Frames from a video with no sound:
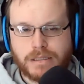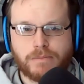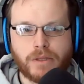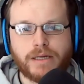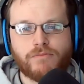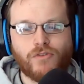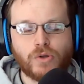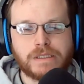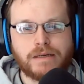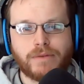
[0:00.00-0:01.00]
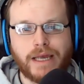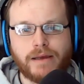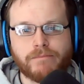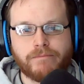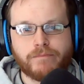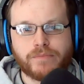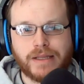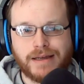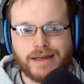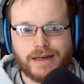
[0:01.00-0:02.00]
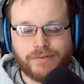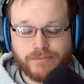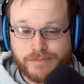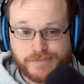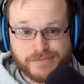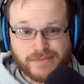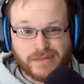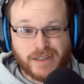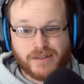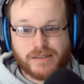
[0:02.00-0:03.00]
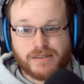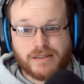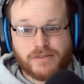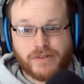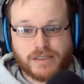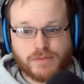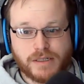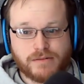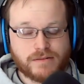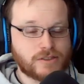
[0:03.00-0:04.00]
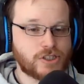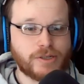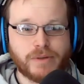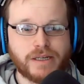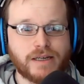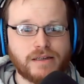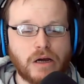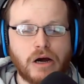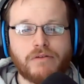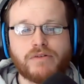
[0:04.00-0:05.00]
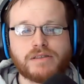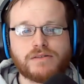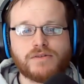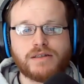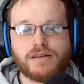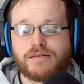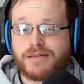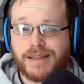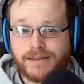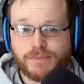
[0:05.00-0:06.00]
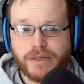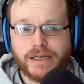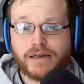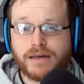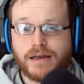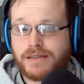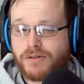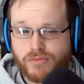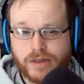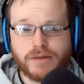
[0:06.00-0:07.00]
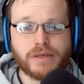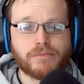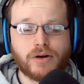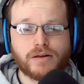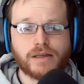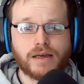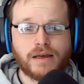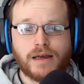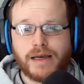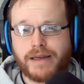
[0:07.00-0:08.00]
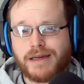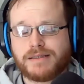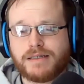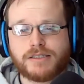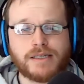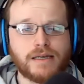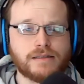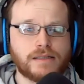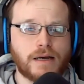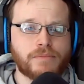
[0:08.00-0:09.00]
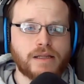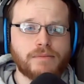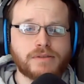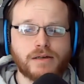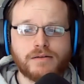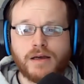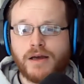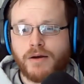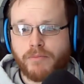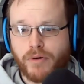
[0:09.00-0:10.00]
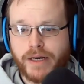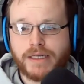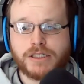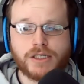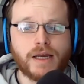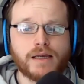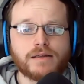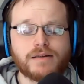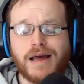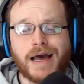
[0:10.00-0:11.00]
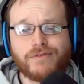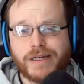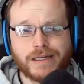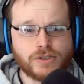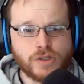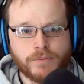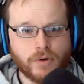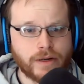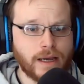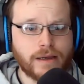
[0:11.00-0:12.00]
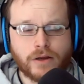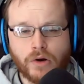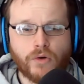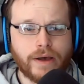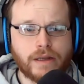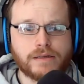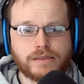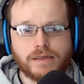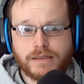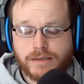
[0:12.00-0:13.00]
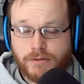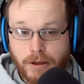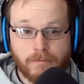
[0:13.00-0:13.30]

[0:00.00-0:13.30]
play a full team game. And you know, the defensemen chipping in offensively, that's big. That's a really big part of that. And as I said at the top of the episode, Brady Shea having a 2.9 goal and assist,